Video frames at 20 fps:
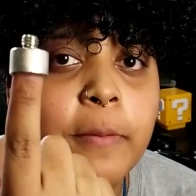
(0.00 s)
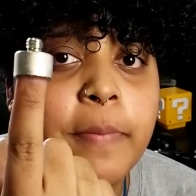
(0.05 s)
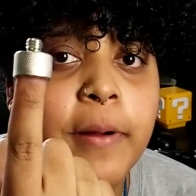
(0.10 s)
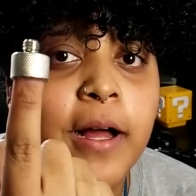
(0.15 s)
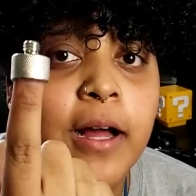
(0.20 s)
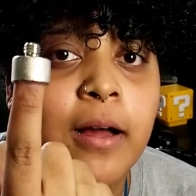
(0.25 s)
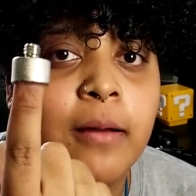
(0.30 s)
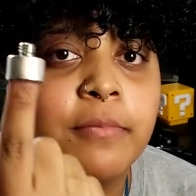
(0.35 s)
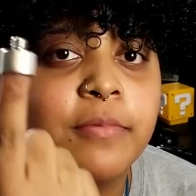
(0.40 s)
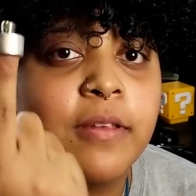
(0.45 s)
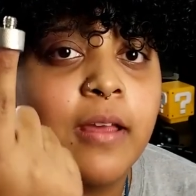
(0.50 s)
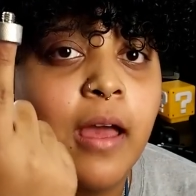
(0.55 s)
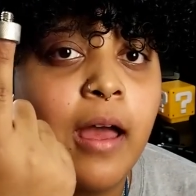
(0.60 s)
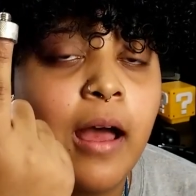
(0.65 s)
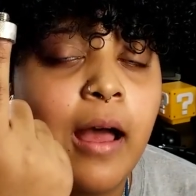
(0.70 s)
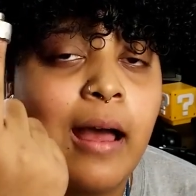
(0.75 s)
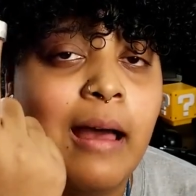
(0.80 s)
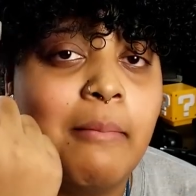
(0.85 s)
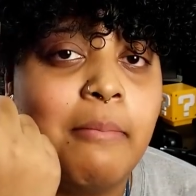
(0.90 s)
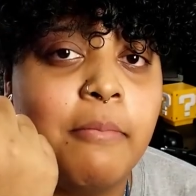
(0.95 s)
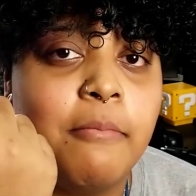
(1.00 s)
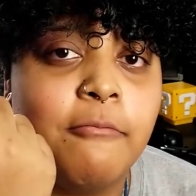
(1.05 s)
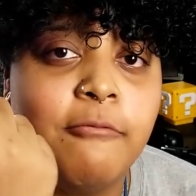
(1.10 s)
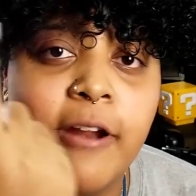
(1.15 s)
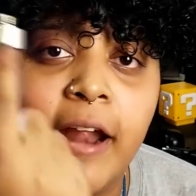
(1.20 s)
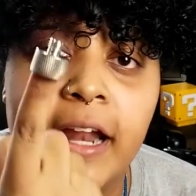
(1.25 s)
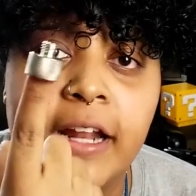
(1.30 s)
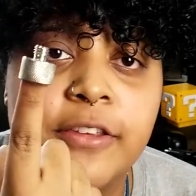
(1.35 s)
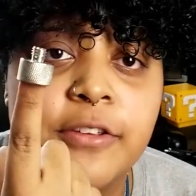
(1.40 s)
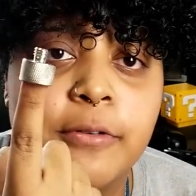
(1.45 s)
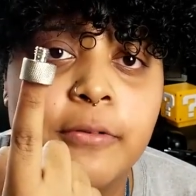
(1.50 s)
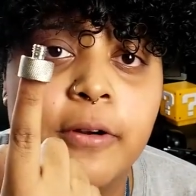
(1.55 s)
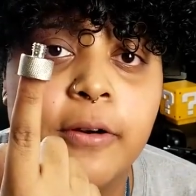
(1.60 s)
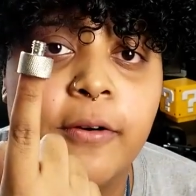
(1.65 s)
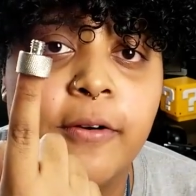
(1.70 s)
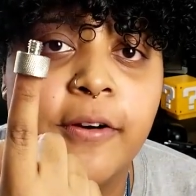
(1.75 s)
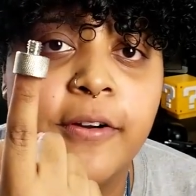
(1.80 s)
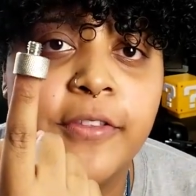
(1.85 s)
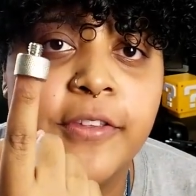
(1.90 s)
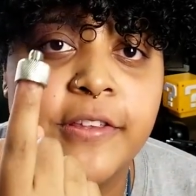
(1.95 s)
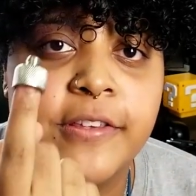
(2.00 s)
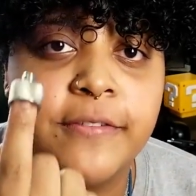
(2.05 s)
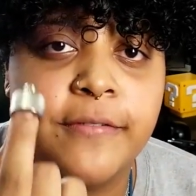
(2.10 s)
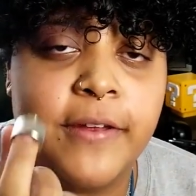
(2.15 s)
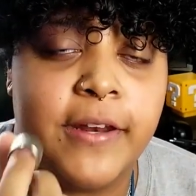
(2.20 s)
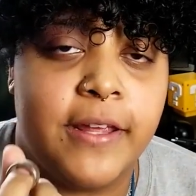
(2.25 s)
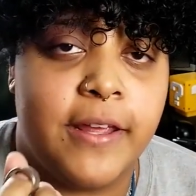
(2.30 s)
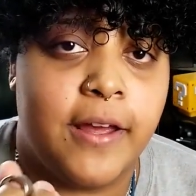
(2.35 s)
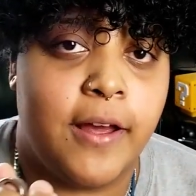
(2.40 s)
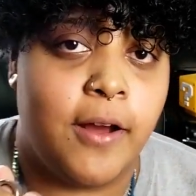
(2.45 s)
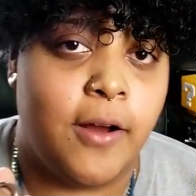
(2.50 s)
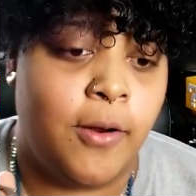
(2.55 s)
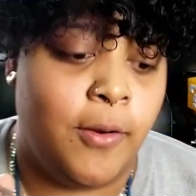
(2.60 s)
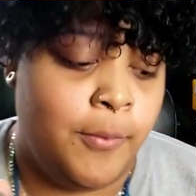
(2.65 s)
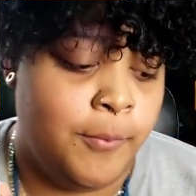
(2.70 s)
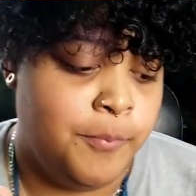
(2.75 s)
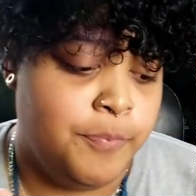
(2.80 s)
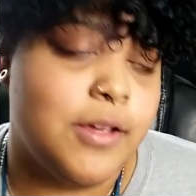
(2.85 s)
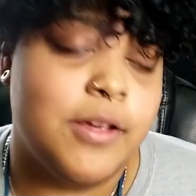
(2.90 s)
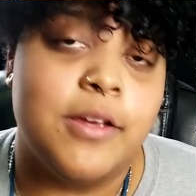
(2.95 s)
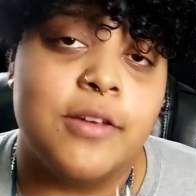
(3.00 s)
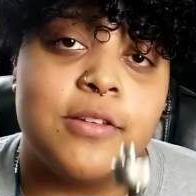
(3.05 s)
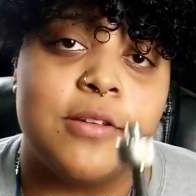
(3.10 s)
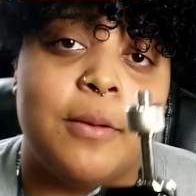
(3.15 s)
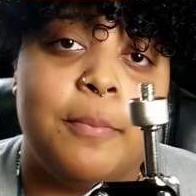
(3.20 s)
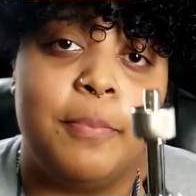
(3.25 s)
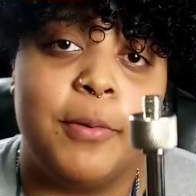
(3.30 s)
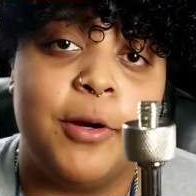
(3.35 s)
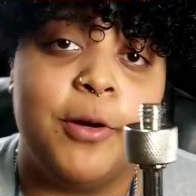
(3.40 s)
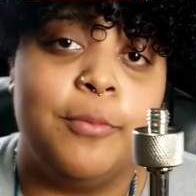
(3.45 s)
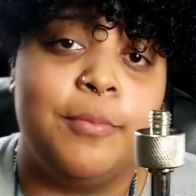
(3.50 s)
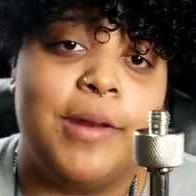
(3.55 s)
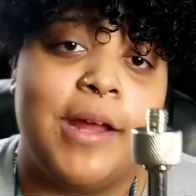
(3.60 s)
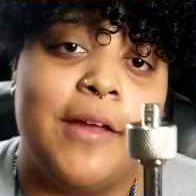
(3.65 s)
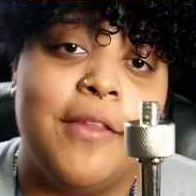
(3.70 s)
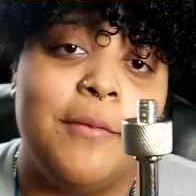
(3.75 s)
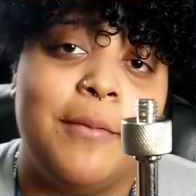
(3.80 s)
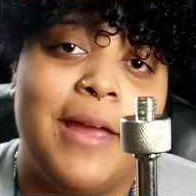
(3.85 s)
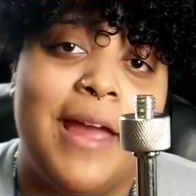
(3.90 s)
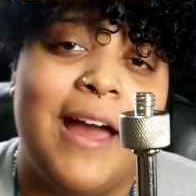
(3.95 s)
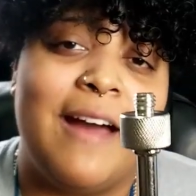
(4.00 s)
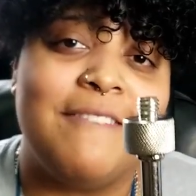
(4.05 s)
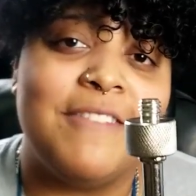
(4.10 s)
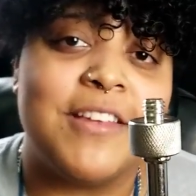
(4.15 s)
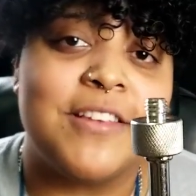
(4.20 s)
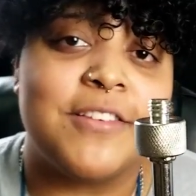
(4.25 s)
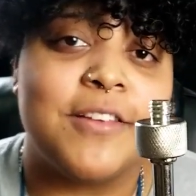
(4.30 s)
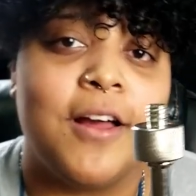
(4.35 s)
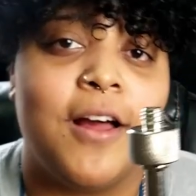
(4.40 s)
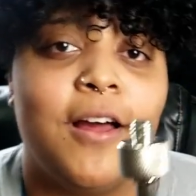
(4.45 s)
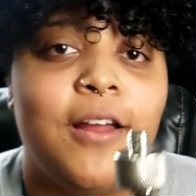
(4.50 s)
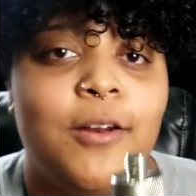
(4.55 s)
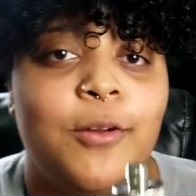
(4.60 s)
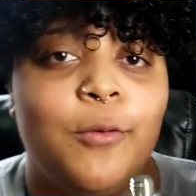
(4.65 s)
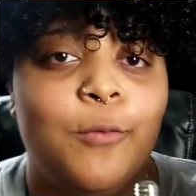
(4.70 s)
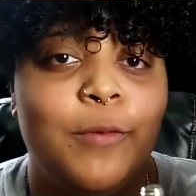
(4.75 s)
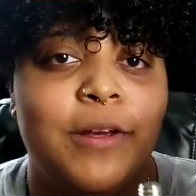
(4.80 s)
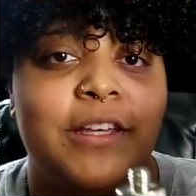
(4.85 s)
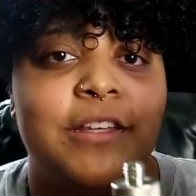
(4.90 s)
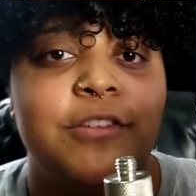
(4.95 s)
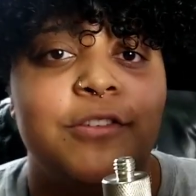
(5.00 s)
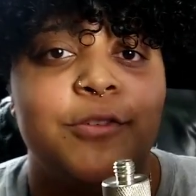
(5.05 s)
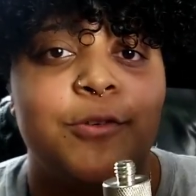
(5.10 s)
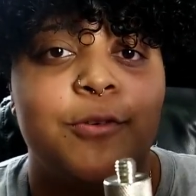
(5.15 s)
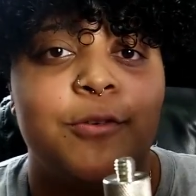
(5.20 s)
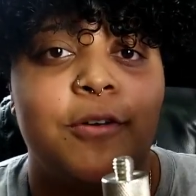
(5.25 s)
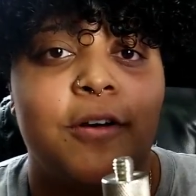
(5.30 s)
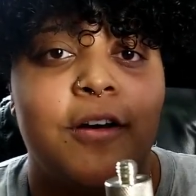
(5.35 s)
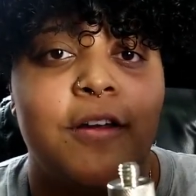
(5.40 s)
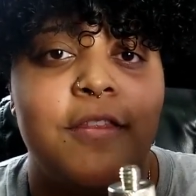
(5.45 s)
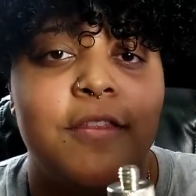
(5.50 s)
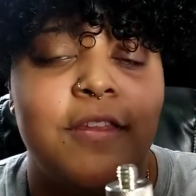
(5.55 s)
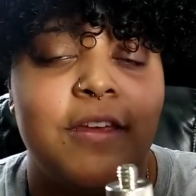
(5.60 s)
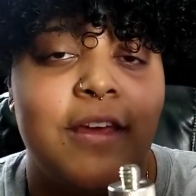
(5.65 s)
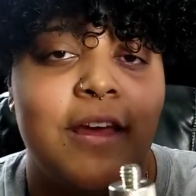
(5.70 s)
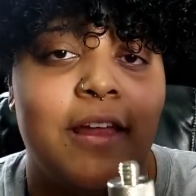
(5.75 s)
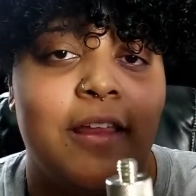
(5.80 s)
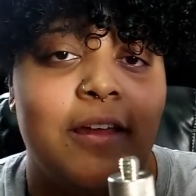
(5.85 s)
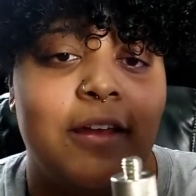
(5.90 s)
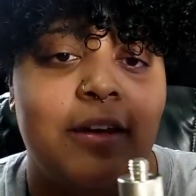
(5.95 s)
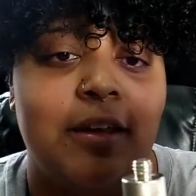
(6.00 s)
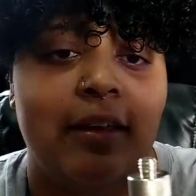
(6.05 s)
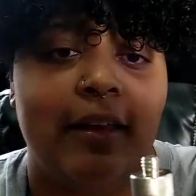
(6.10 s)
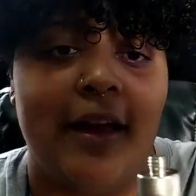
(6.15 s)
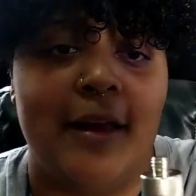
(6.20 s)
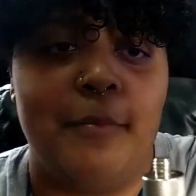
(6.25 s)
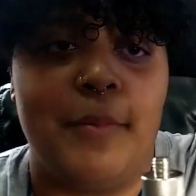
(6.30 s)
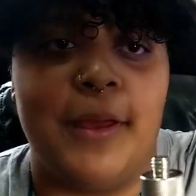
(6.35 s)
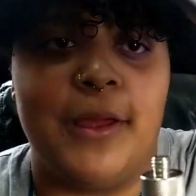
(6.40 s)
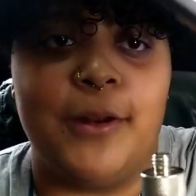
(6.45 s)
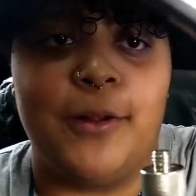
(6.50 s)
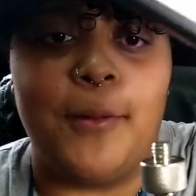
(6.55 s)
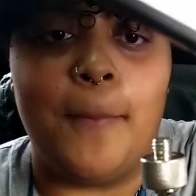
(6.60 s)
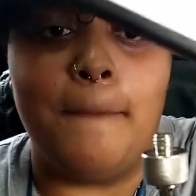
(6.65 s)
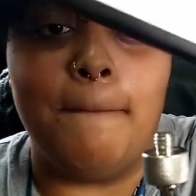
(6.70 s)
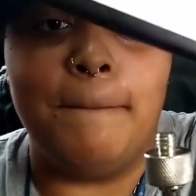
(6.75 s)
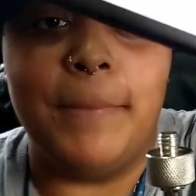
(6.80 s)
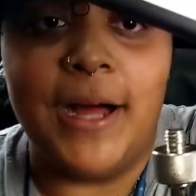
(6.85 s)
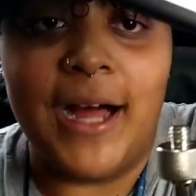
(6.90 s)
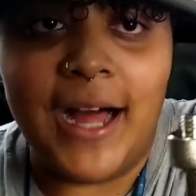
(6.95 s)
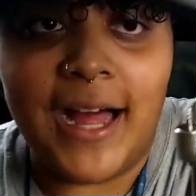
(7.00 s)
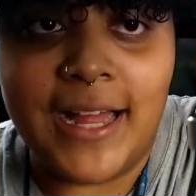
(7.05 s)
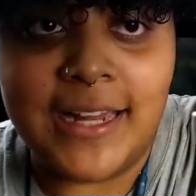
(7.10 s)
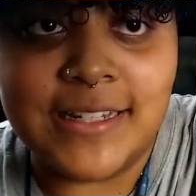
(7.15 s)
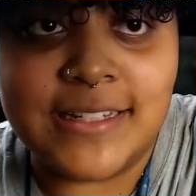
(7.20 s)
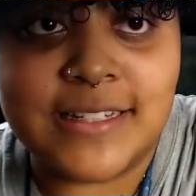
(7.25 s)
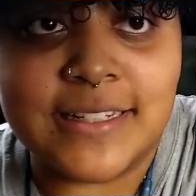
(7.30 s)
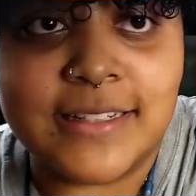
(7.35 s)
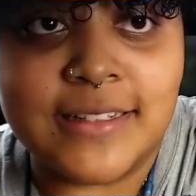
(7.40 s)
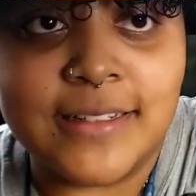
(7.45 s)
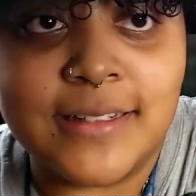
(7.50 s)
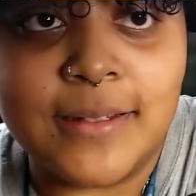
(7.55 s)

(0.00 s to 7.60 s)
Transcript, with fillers: pumped. I'm ready to record this video. So boom, now that we have this on, we can screw on the LED light panel. But,